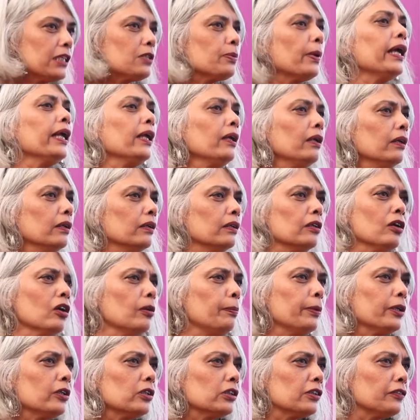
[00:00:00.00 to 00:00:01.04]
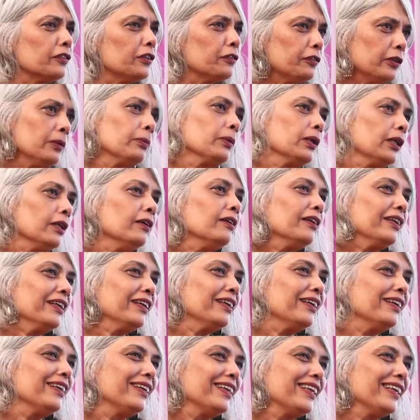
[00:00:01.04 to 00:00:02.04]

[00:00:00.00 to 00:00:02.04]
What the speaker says: That's why. Not because of the film, clearly.